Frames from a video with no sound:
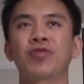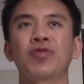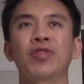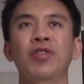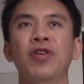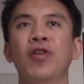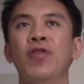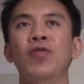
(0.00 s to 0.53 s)
you
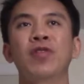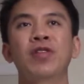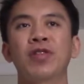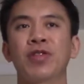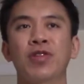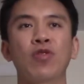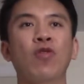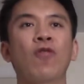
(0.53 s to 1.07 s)
know,
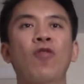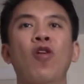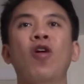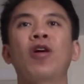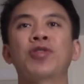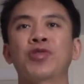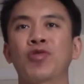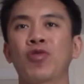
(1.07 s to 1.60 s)
the
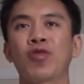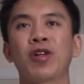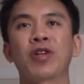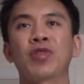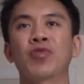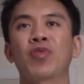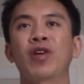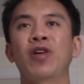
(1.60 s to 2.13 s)
overall story
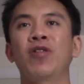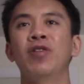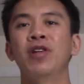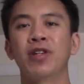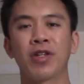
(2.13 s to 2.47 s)
as well.